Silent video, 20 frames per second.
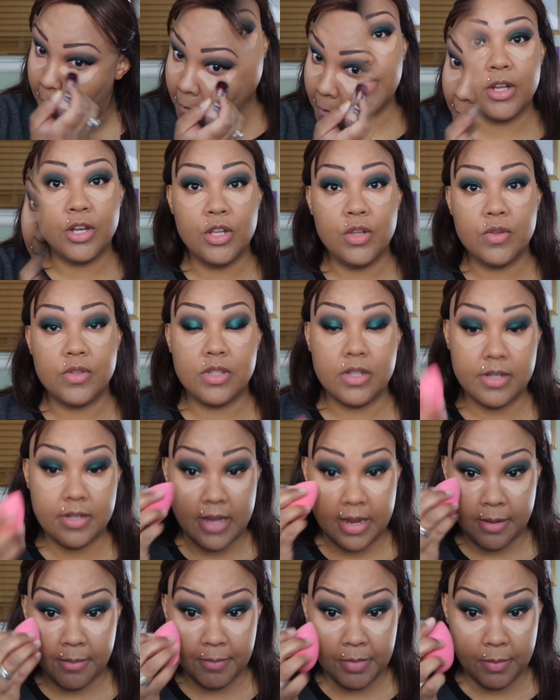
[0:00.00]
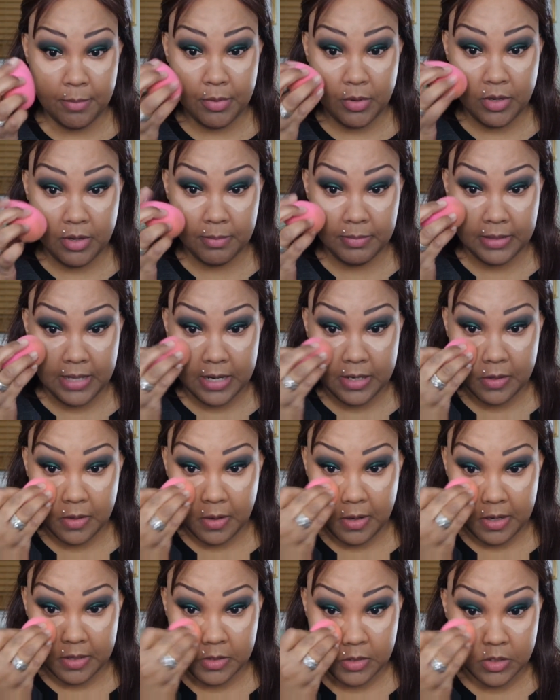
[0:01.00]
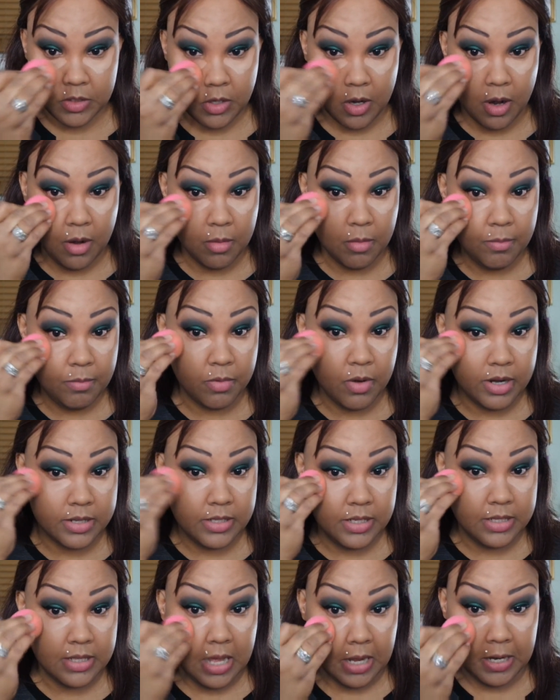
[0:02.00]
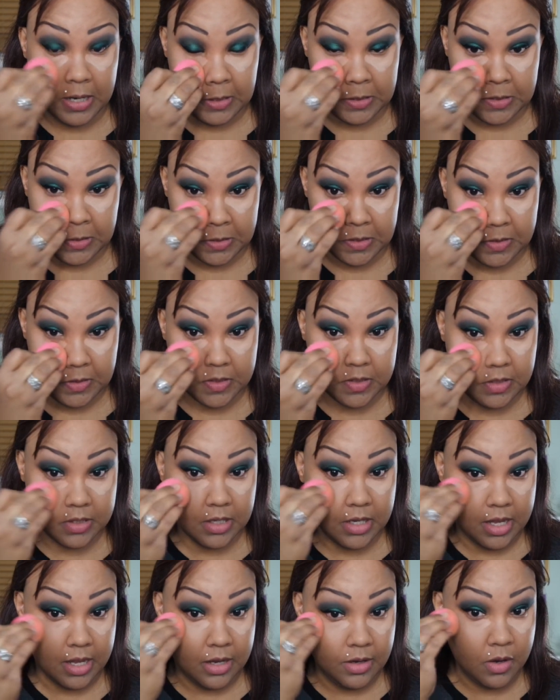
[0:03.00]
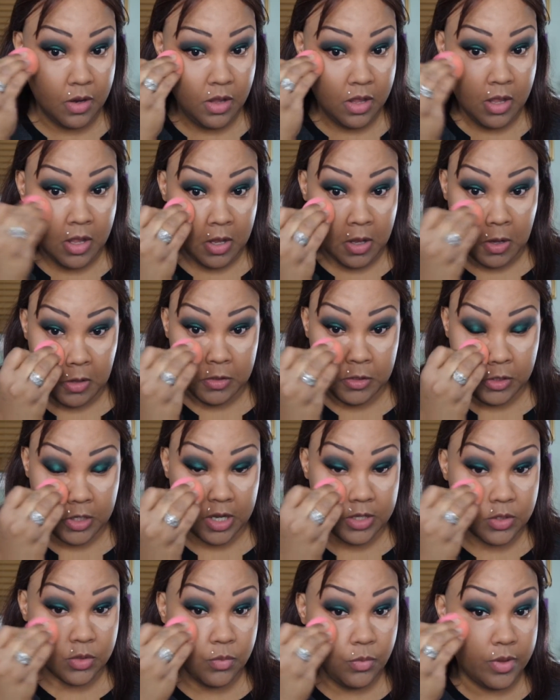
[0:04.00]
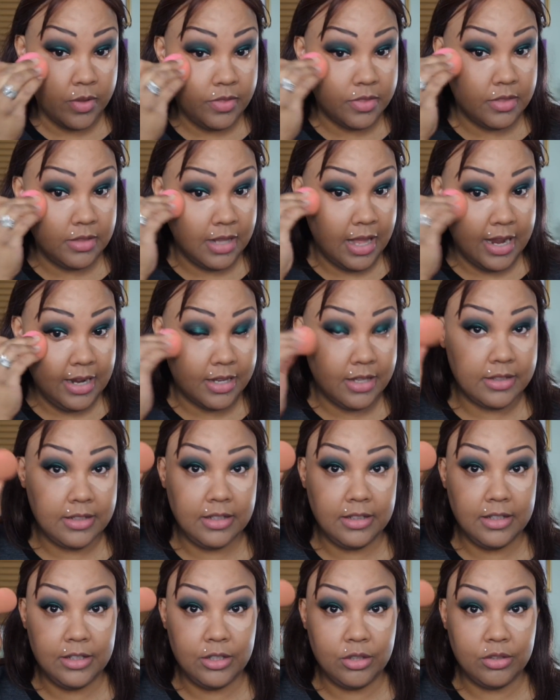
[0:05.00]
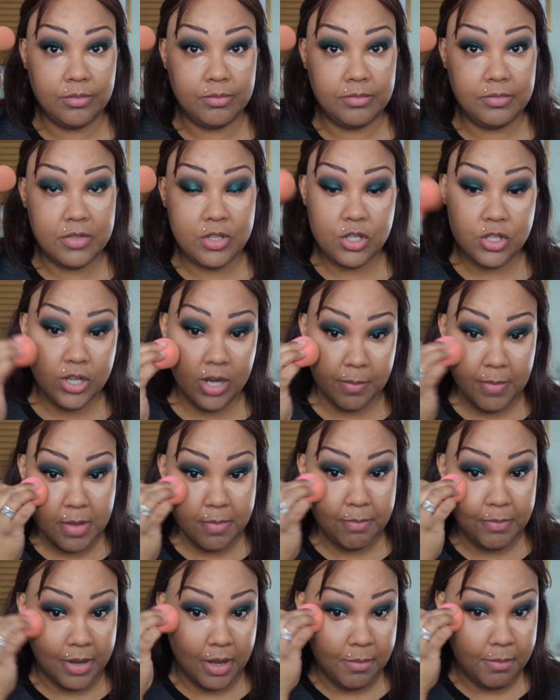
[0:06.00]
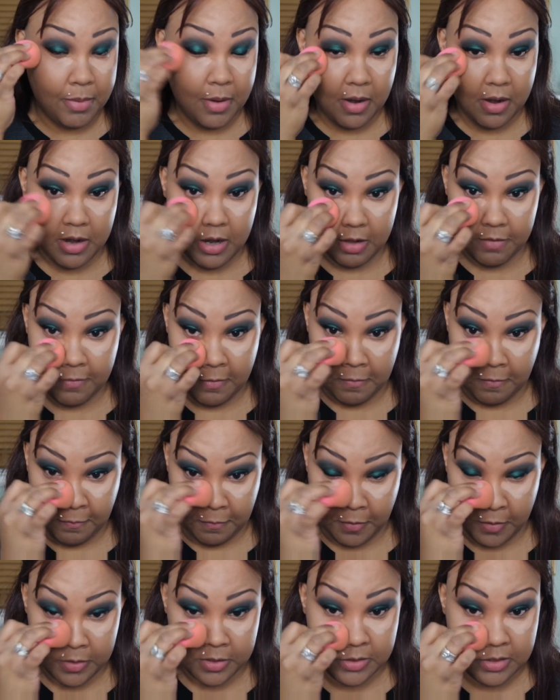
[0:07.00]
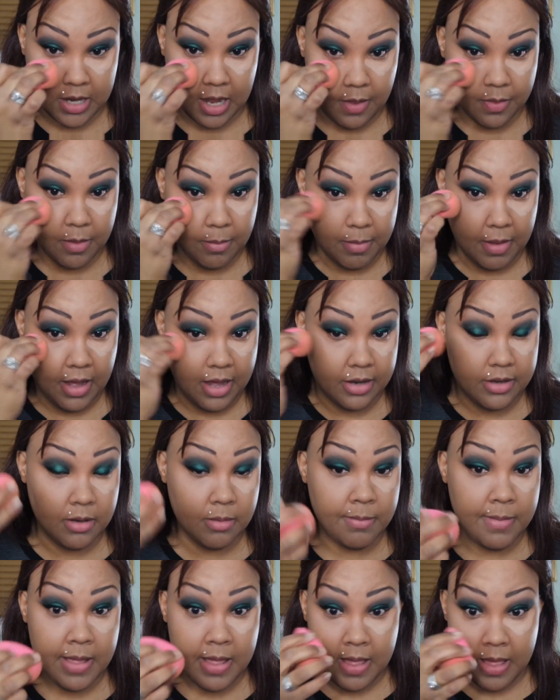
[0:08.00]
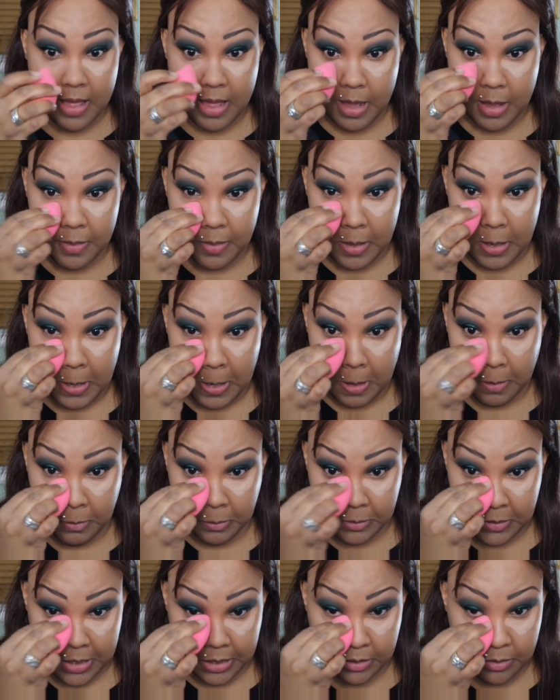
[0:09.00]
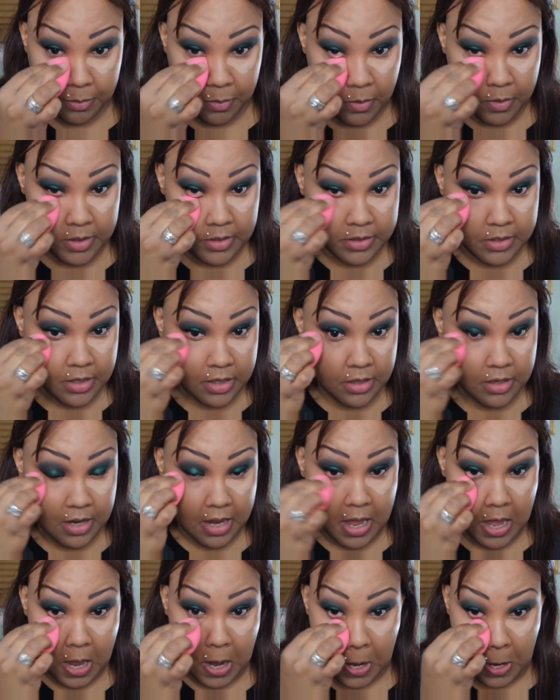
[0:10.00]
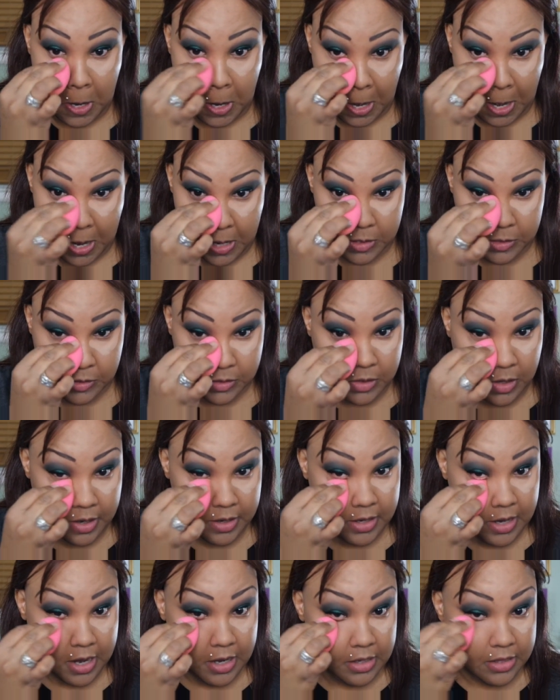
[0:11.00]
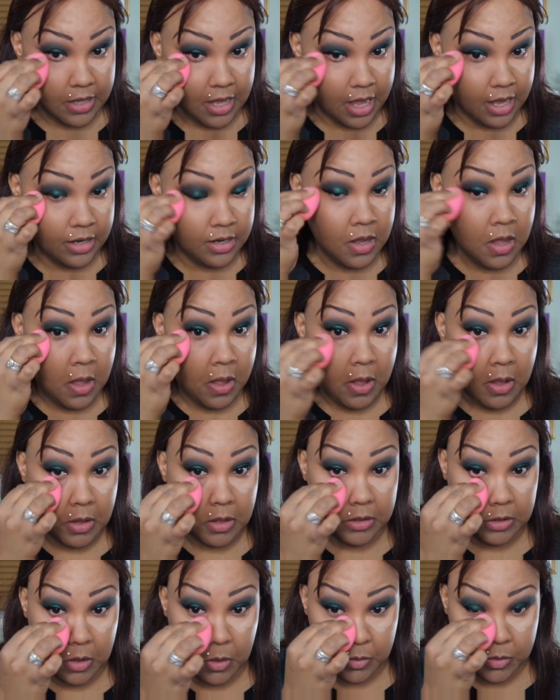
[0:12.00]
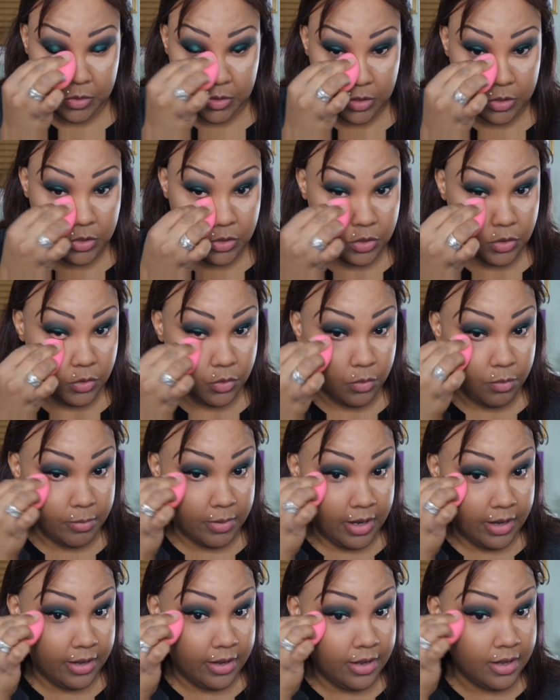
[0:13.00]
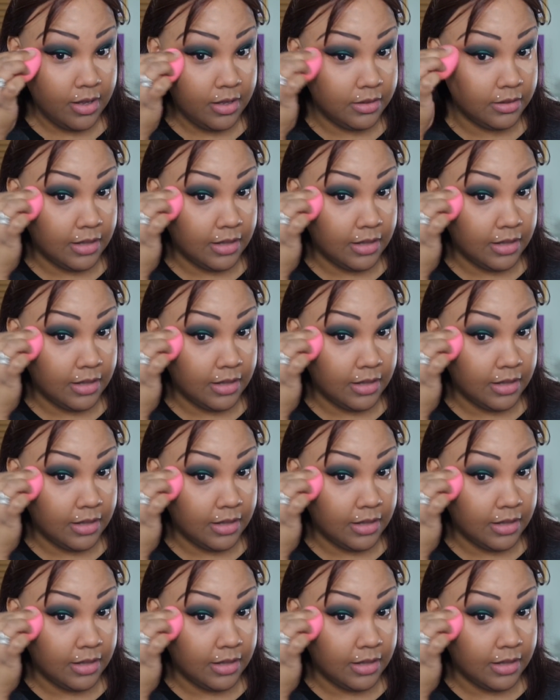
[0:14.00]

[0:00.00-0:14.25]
I'm going to use the damp beauty blender and start pressing that into the skin just with like the little chubby butt part of it first on the bottom, and then I will take the pointed end and start getting that close to my